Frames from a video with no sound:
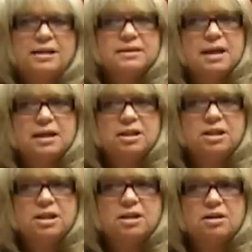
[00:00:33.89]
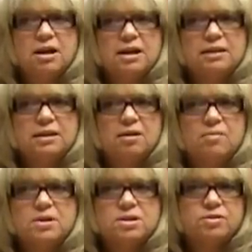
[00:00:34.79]
Second year, I did
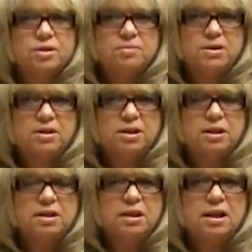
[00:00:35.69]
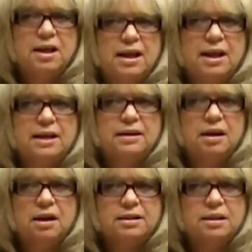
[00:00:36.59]
almost $3 million, and
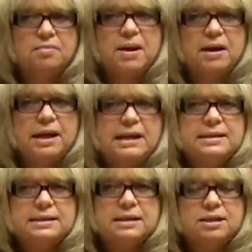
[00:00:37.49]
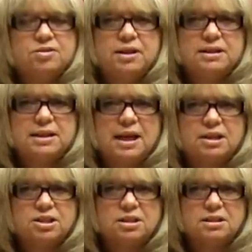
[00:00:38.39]
I did about 18
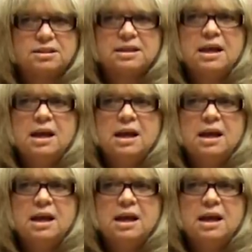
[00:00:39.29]
transactions.